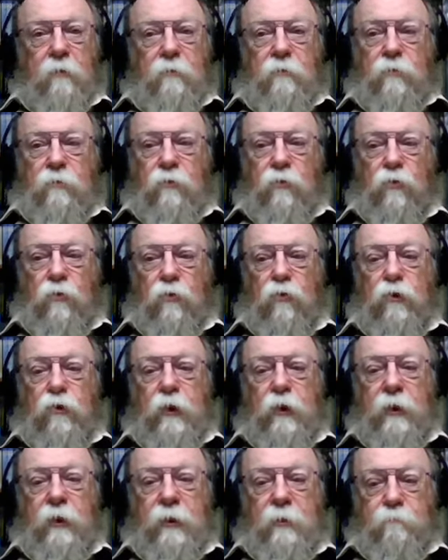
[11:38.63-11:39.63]
you're
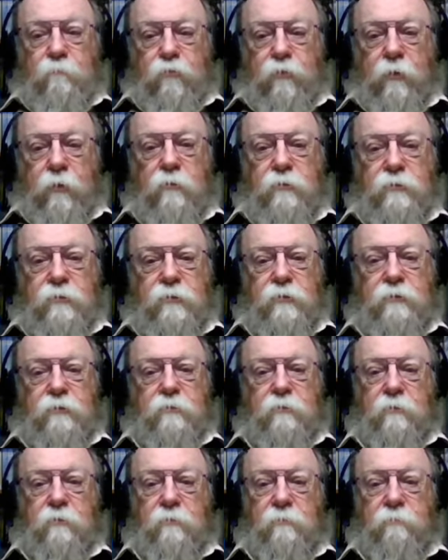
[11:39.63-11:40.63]
looking at a process
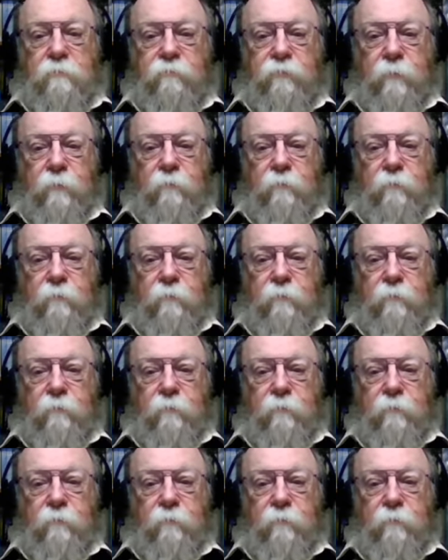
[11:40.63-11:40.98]
of